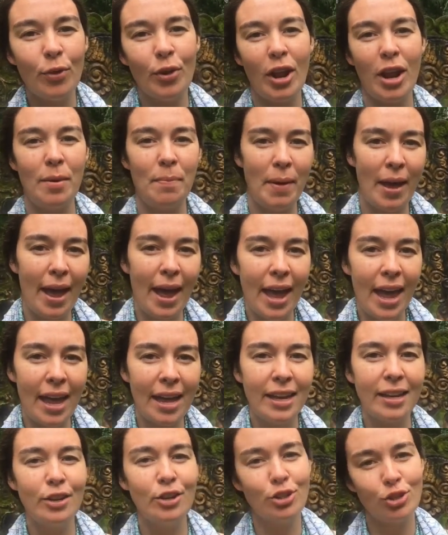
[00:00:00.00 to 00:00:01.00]
what I'd
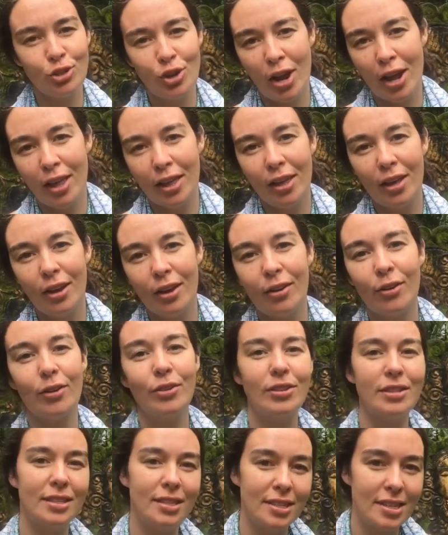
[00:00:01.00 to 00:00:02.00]
pay in Australia
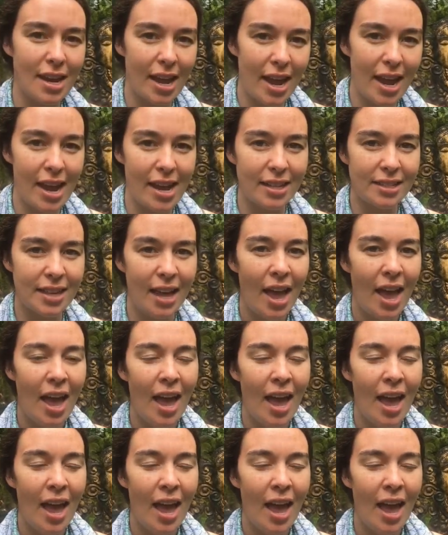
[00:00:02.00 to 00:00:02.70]
or the States.